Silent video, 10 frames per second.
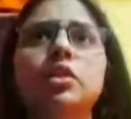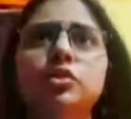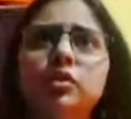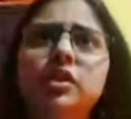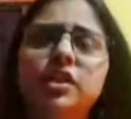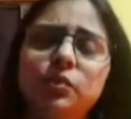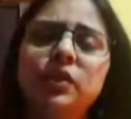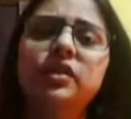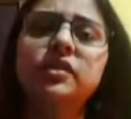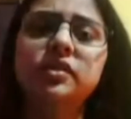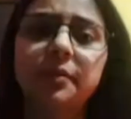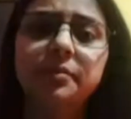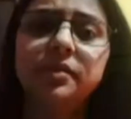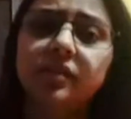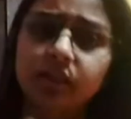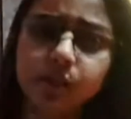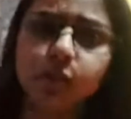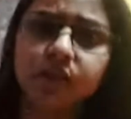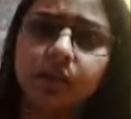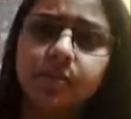So these were
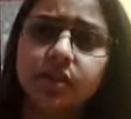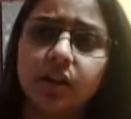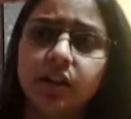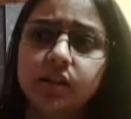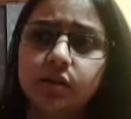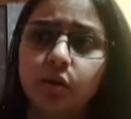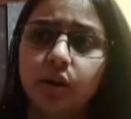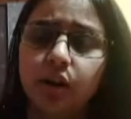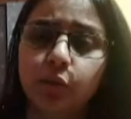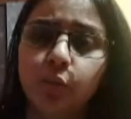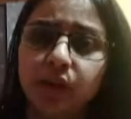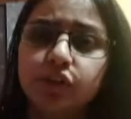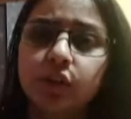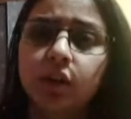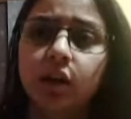some studies in which